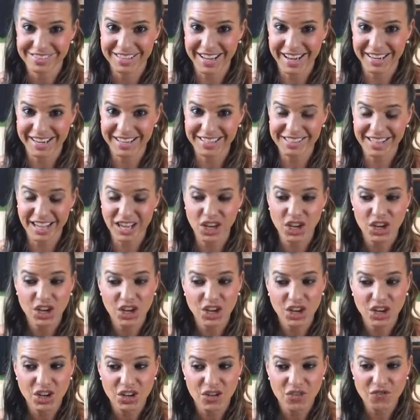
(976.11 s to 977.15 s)
That is a
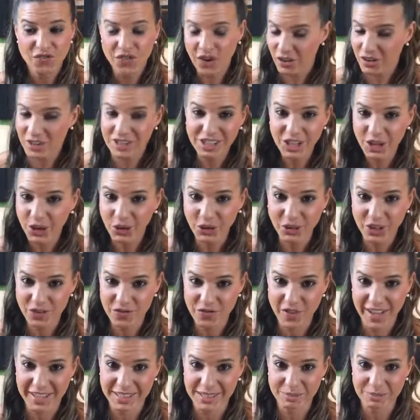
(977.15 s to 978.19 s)
very little
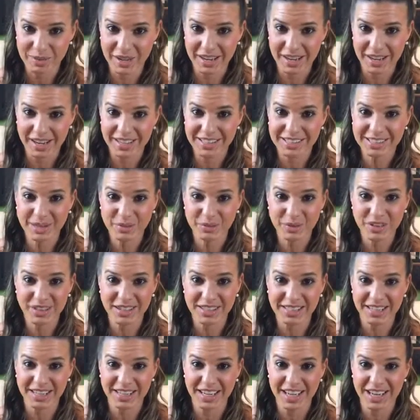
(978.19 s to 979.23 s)
investment in something
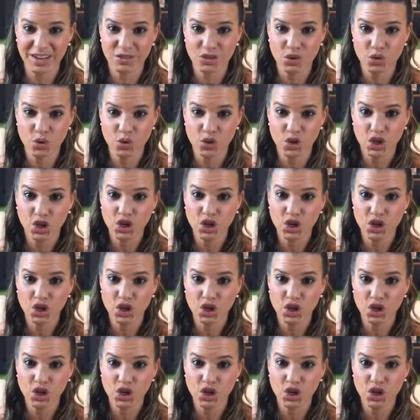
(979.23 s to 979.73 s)
that's going to give you